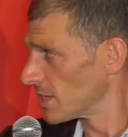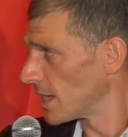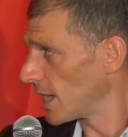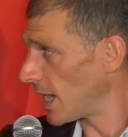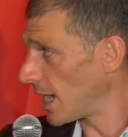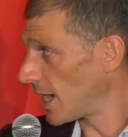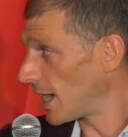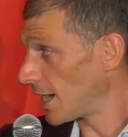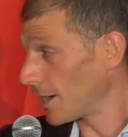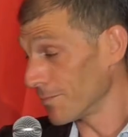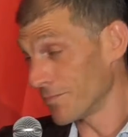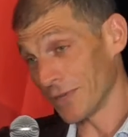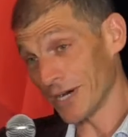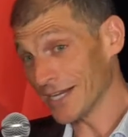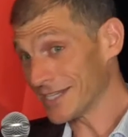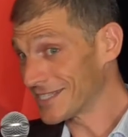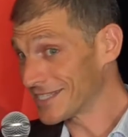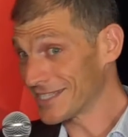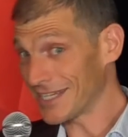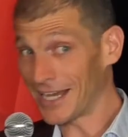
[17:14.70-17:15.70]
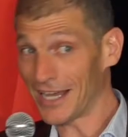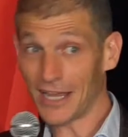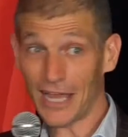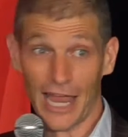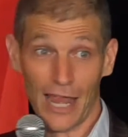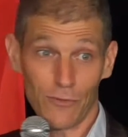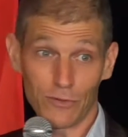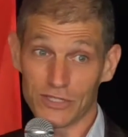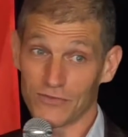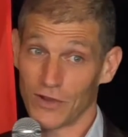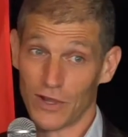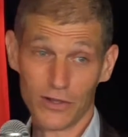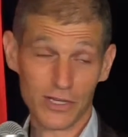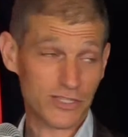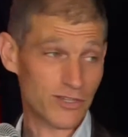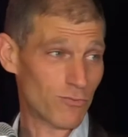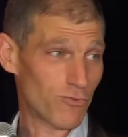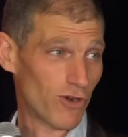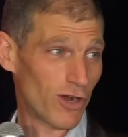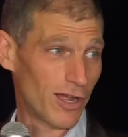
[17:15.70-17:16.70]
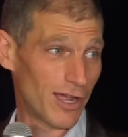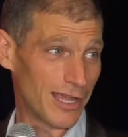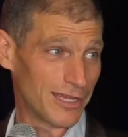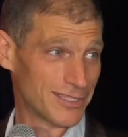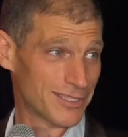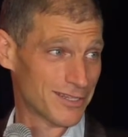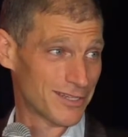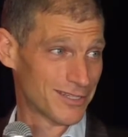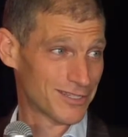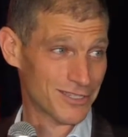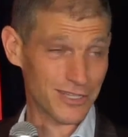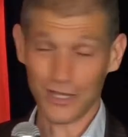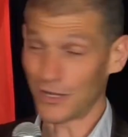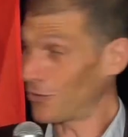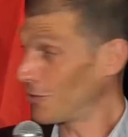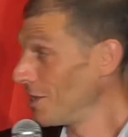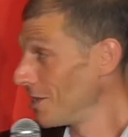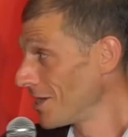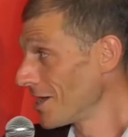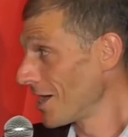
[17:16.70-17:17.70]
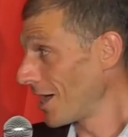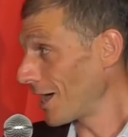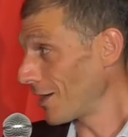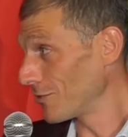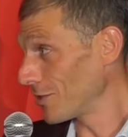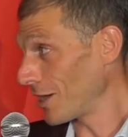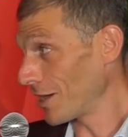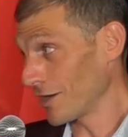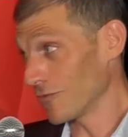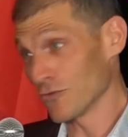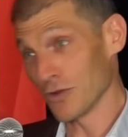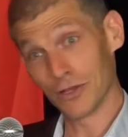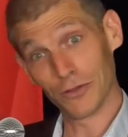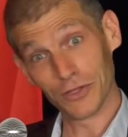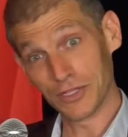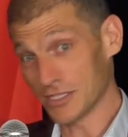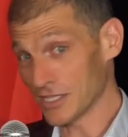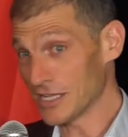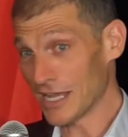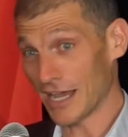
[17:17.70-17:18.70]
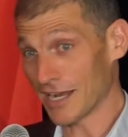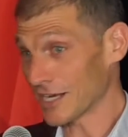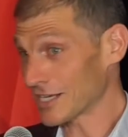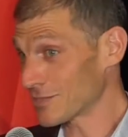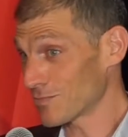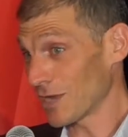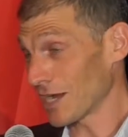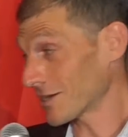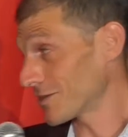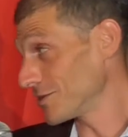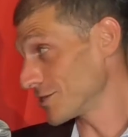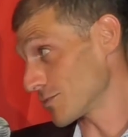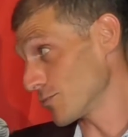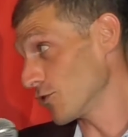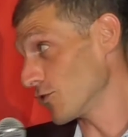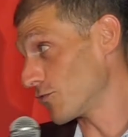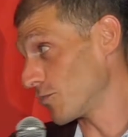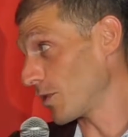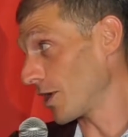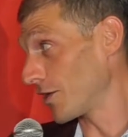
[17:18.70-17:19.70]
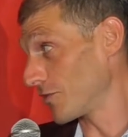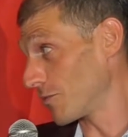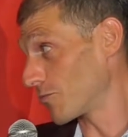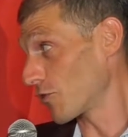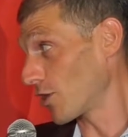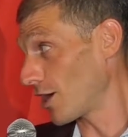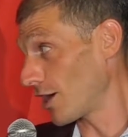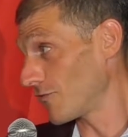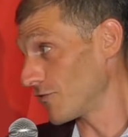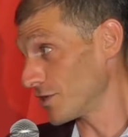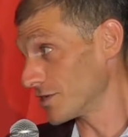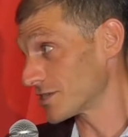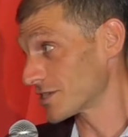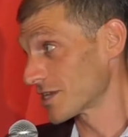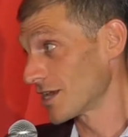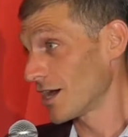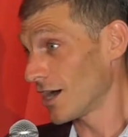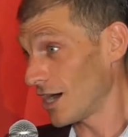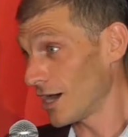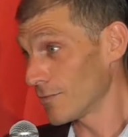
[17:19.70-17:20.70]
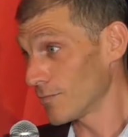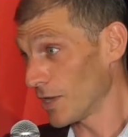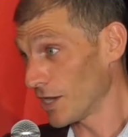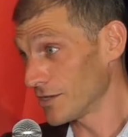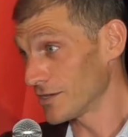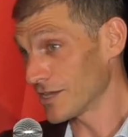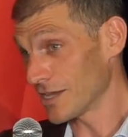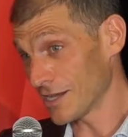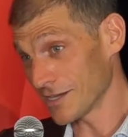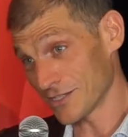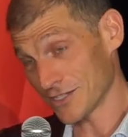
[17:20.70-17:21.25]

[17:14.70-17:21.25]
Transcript: But I was very surprised. So I really did not expect this move by the province on Monday.